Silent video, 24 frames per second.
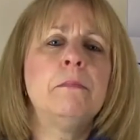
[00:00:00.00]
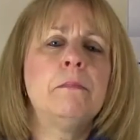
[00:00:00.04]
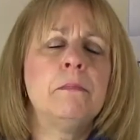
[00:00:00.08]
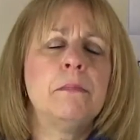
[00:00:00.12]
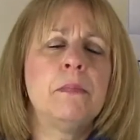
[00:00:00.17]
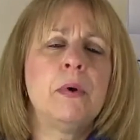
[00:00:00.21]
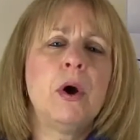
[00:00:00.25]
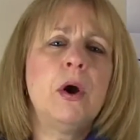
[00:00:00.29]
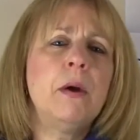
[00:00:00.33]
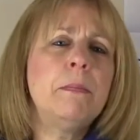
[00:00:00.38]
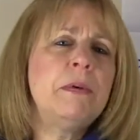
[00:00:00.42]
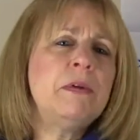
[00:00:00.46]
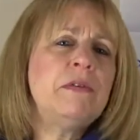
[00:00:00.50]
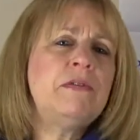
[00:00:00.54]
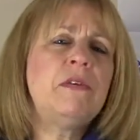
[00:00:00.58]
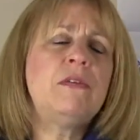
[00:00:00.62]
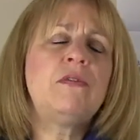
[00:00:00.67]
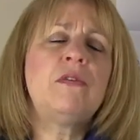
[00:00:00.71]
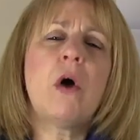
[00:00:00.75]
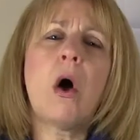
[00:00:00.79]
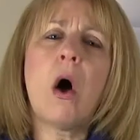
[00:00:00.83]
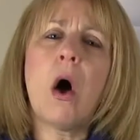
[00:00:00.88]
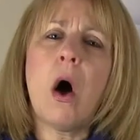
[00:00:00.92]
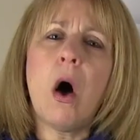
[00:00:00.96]
Purpose
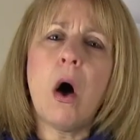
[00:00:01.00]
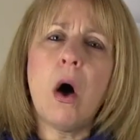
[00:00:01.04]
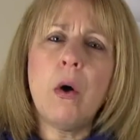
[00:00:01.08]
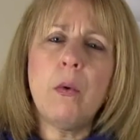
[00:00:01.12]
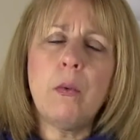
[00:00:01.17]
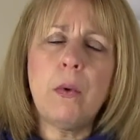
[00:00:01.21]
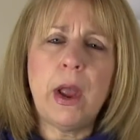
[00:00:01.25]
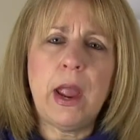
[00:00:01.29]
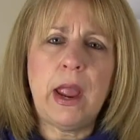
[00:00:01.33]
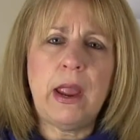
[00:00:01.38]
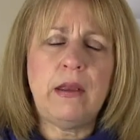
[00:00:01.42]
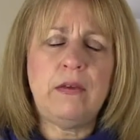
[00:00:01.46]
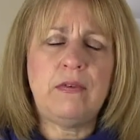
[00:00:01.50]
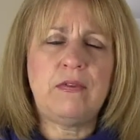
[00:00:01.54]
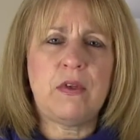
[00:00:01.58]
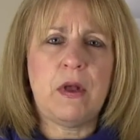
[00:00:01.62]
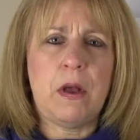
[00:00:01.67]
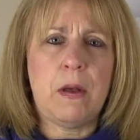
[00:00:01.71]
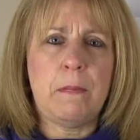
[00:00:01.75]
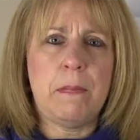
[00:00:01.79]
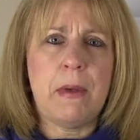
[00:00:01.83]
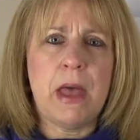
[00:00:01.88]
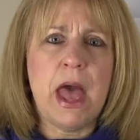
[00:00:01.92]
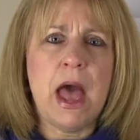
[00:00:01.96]
is always
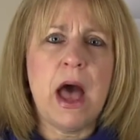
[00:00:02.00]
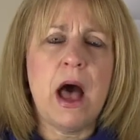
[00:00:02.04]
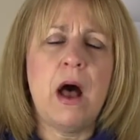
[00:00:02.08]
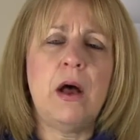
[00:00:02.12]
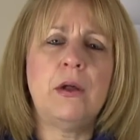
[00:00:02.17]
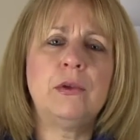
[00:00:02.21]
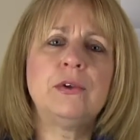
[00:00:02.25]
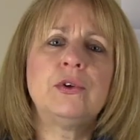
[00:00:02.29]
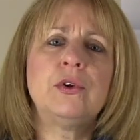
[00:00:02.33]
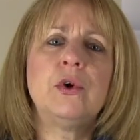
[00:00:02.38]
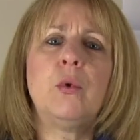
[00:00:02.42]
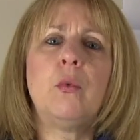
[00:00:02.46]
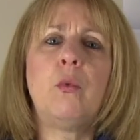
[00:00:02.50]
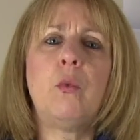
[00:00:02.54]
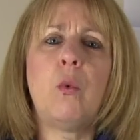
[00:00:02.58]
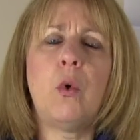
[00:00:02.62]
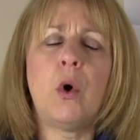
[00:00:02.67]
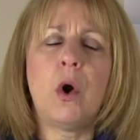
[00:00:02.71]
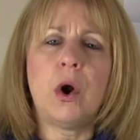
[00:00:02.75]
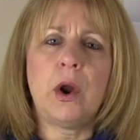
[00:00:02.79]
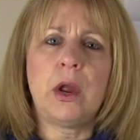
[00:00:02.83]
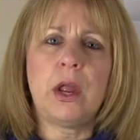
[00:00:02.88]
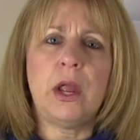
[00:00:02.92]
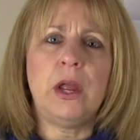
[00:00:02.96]
about
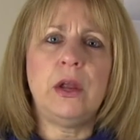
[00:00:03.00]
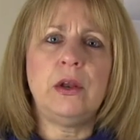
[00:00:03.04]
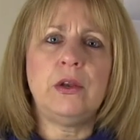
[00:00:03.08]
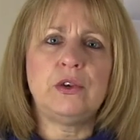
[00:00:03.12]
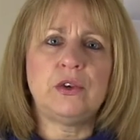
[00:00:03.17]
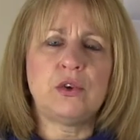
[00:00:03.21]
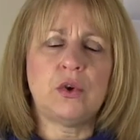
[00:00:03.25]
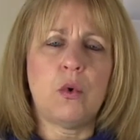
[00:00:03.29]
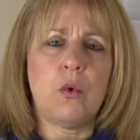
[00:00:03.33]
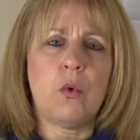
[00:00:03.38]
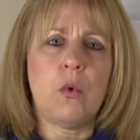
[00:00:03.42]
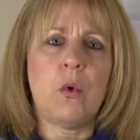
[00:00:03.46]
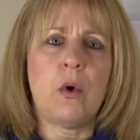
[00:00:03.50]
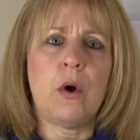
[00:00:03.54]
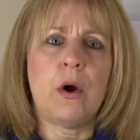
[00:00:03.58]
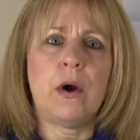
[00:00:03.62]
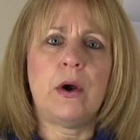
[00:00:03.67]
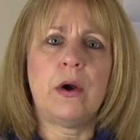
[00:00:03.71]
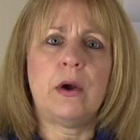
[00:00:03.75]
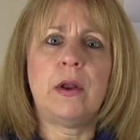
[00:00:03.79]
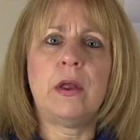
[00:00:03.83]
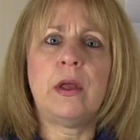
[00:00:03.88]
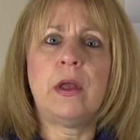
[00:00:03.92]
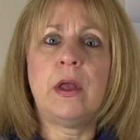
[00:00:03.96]
working
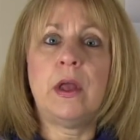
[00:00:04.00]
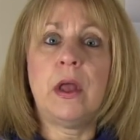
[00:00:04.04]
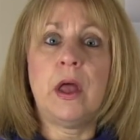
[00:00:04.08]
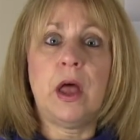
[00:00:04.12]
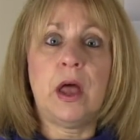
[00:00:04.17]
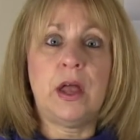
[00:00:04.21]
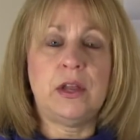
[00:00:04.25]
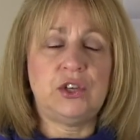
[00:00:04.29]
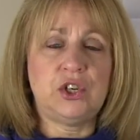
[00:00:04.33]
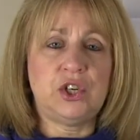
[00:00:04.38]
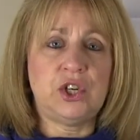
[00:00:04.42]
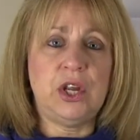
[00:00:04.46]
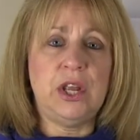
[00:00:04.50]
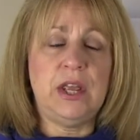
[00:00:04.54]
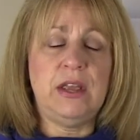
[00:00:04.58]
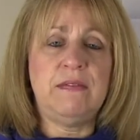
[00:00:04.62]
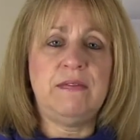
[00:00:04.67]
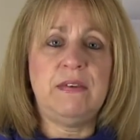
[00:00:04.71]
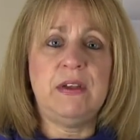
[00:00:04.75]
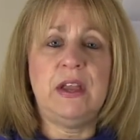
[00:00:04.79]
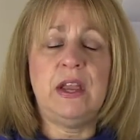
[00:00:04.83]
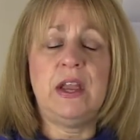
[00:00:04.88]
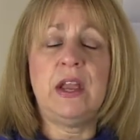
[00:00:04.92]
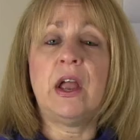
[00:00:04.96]
toward
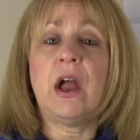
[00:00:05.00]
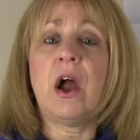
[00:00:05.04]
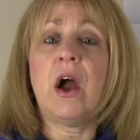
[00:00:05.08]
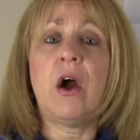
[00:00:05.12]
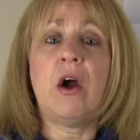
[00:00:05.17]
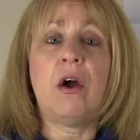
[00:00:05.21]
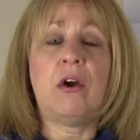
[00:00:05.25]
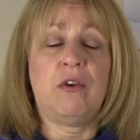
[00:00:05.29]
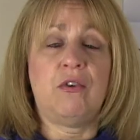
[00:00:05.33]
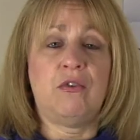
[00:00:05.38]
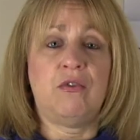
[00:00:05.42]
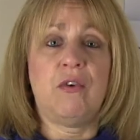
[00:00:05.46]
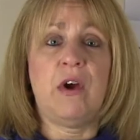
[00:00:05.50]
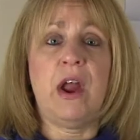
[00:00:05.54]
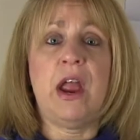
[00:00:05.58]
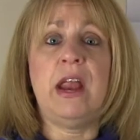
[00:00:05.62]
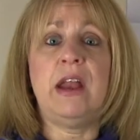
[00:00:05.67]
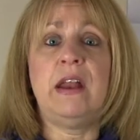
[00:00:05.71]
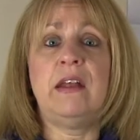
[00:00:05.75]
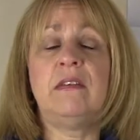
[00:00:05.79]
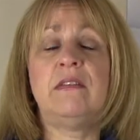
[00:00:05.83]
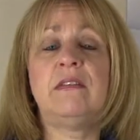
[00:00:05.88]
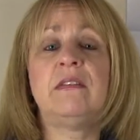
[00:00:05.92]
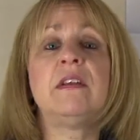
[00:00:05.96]
achieving our
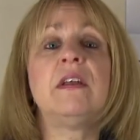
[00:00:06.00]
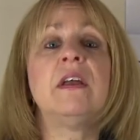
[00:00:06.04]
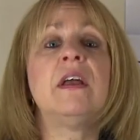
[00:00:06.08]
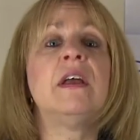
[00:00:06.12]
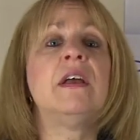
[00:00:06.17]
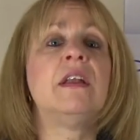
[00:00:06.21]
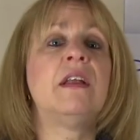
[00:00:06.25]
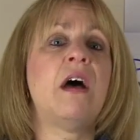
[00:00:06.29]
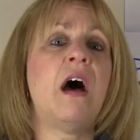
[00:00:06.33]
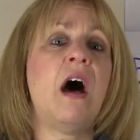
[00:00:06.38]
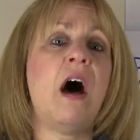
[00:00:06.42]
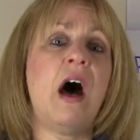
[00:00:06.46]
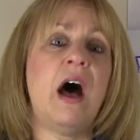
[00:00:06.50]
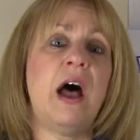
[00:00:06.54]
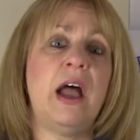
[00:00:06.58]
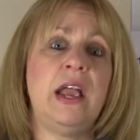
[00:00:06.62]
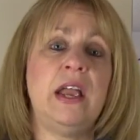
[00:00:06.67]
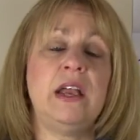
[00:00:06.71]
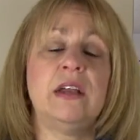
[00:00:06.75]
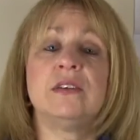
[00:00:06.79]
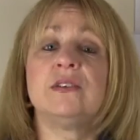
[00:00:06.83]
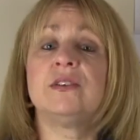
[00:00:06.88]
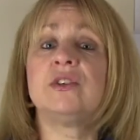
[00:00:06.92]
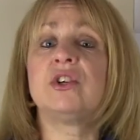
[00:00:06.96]
greatest and
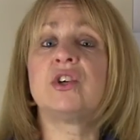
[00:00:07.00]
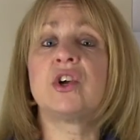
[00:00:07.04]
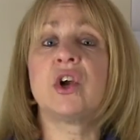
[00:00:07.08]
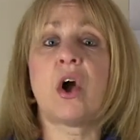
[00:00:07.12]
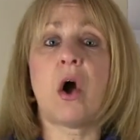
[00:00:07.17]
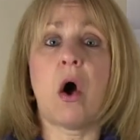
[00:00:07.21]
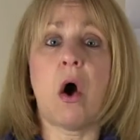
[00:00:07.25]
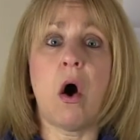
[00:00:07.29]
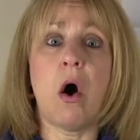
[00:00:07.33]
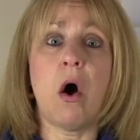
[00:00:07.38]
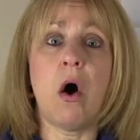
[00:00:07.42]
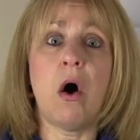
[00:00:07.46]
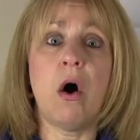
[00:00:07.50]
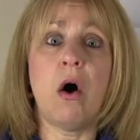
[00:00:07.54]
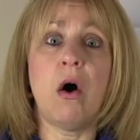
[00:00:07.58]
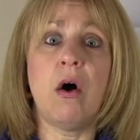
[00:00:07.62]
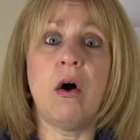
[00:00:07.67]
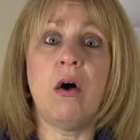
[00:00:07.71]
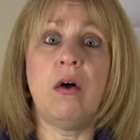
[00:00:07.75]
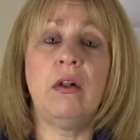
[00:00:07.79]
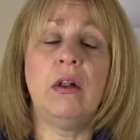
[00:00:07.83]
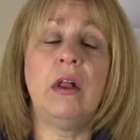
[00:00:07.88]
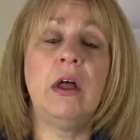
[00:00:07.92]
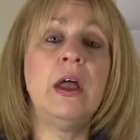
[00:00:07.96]
highest
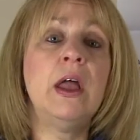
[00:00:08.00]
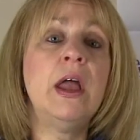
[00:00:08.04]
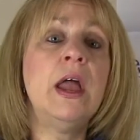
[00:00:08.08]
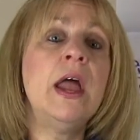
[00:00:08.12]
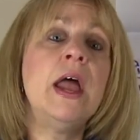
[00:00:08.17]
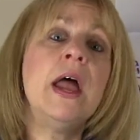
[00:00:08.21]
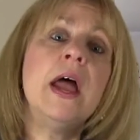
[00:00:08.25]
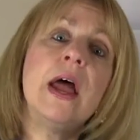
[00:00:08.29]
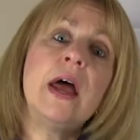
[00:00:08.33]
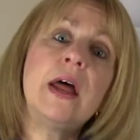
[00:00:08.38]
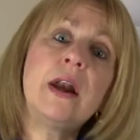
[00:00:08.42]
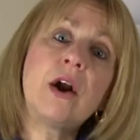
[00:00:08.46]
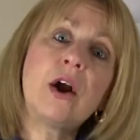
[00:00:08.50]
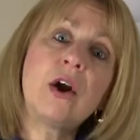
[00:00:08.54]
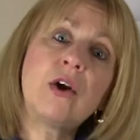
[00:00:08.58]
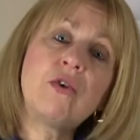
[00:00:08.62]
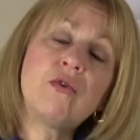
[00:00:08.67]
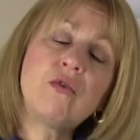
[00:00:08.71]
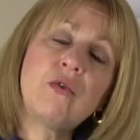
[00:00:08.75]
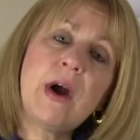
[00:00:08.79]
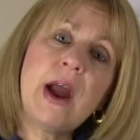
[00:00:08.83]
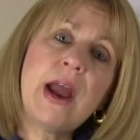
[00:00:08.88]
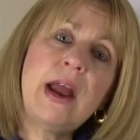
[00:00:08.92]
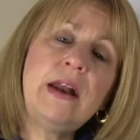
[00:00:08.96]
call and our
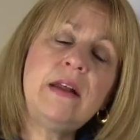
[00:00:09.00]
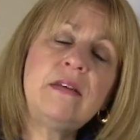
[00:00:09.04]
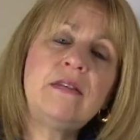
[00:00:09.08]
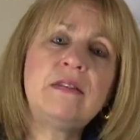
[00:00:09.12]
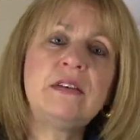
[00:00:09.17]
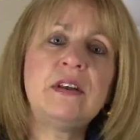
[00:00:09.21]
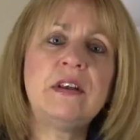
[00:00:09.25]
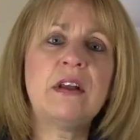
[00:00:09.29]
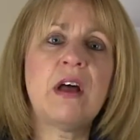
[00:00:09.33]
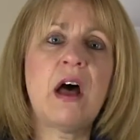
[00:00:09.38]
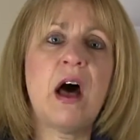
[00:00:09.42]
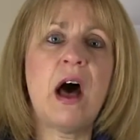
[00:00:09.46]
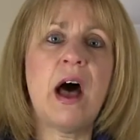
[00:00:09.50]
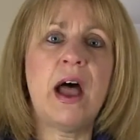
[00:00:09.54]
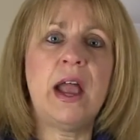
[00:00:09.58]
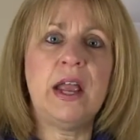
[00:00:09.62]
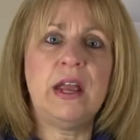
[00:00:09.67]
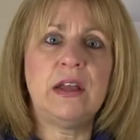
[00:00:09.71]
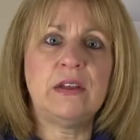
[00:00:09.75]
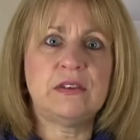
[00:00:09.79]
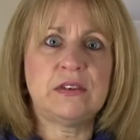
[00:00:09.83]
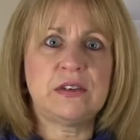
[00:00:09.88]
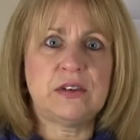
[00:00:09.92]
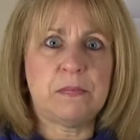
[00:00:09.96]
greatest and
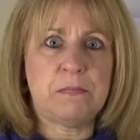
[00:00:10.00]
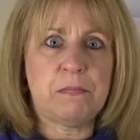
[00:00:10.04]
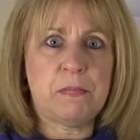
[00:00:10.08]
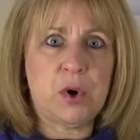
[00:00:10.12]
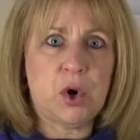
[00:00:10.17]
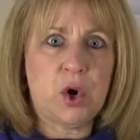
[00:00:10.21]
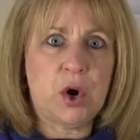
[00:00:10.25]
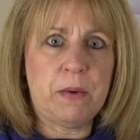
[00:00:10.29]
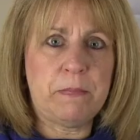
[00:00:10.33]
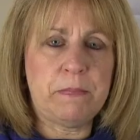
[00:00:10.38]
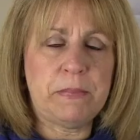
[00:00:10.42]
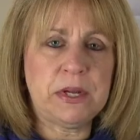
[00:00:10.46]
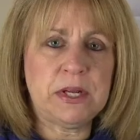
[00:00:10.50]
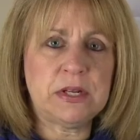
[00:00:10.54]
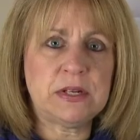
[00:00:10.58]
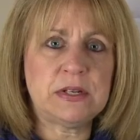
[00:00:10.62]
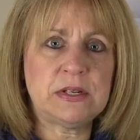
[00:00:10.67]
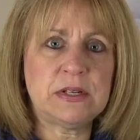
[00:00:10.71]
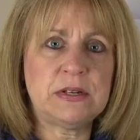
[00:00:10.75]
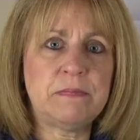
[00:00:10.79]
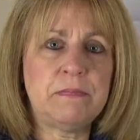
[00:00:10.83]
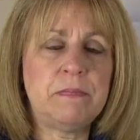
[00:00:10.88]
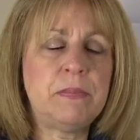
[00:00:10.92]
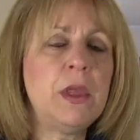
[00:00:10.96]
highest
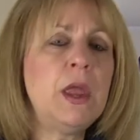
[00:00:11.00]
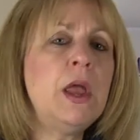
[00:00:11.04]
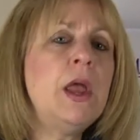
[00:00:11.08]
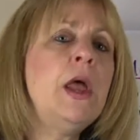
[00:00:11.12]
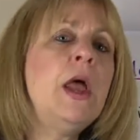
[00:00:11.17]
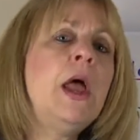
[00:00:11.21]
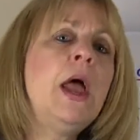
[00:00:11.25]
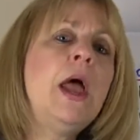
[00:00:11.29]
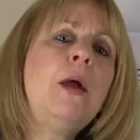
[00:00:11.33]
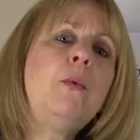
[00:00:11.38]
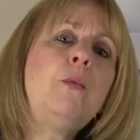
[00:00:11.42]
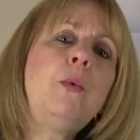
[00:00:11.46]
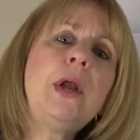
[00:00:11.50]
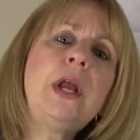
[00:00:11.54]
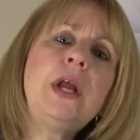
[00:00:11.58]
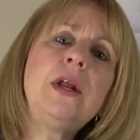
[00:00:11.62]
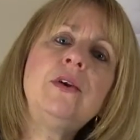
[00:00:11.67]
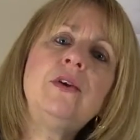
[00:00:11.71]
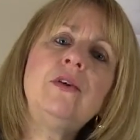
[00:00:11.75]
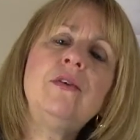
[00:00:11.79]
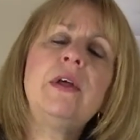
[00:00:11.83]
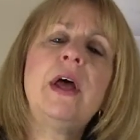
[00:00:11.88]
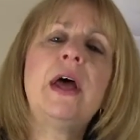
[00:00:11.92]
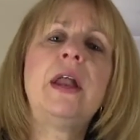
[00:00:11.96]
purpose. And we
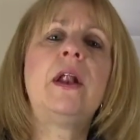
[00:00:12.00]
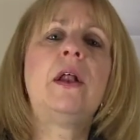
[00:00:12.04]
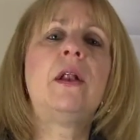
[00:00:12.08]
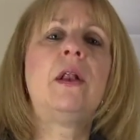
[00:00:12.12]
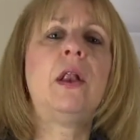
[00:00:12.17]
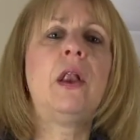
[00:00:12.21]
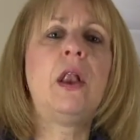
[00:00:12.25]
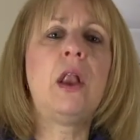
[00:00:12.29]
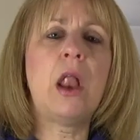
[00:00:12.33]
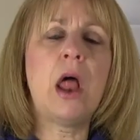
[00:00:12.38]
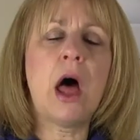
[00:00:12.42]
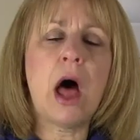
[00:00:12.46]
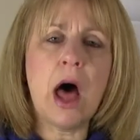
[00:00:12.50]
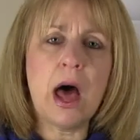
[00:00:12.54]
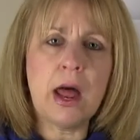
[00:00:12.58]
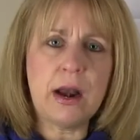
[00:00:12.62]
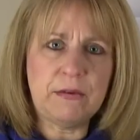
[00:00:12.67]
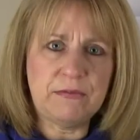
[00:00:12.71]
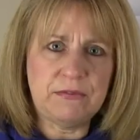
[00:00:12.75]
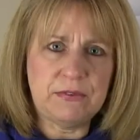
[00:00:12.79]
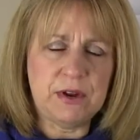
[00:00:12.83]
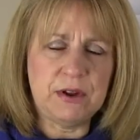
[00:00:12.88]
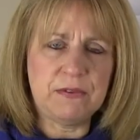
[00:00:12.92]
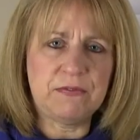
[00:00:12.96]
can do that in a lot
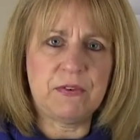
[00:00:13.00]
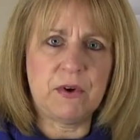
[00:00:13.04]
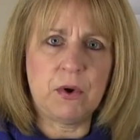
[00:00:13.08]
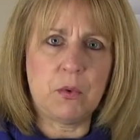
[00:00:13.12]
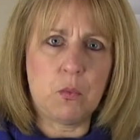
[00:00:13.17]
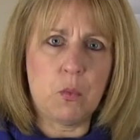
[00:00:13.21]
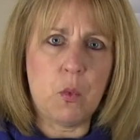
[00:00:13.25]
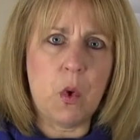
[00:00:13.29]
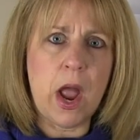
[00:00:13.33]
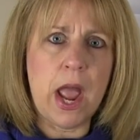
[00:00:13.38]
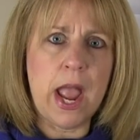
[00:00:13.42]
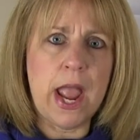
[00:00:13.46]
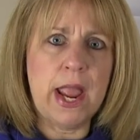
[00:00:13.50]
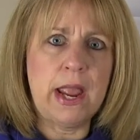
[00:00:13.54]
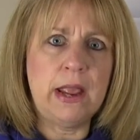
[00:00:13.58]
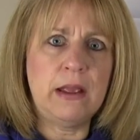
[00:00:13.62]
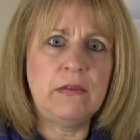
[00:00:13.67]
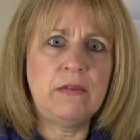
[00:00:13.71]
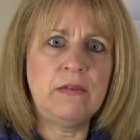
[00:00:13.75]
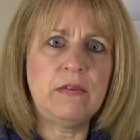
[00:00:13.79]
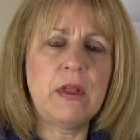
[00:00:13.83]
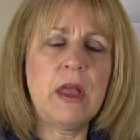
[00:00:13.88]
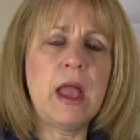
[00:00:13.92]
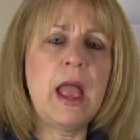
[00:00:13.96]
of different
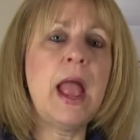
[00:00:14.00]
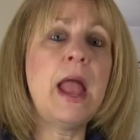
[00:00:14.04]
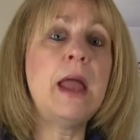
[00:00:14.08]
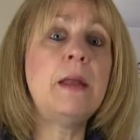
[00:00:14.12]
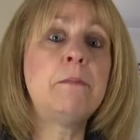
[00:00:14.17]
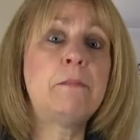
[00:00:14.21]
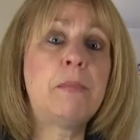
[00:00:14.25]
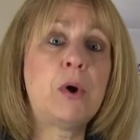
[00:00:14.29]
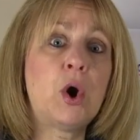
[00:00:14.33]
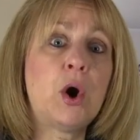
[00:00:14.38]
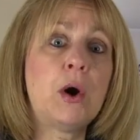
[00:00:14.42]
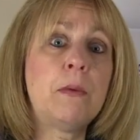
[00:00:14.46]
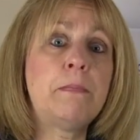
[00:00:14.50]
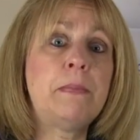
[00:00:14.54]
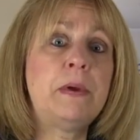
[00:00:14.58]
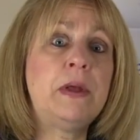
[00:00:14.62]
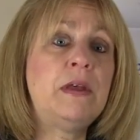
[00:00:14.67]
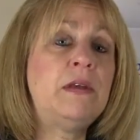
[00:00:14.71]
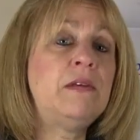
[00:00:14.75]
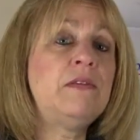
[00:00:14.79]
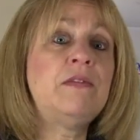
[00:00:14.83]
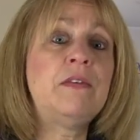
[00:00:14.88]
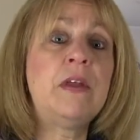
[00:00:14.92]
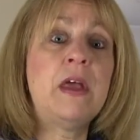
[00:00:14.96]
ways, and
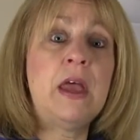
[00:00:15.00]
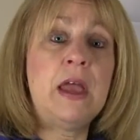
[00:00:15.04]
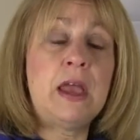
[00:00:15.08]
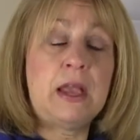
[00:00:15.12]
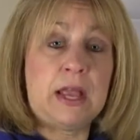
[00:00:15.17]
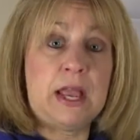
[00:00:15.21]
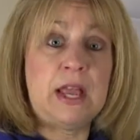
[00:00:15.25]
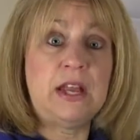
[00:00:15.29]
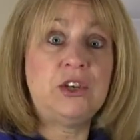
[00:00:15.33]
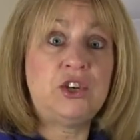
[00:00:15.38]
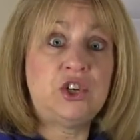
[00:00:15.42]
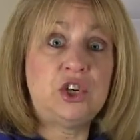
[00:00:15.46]
purpose can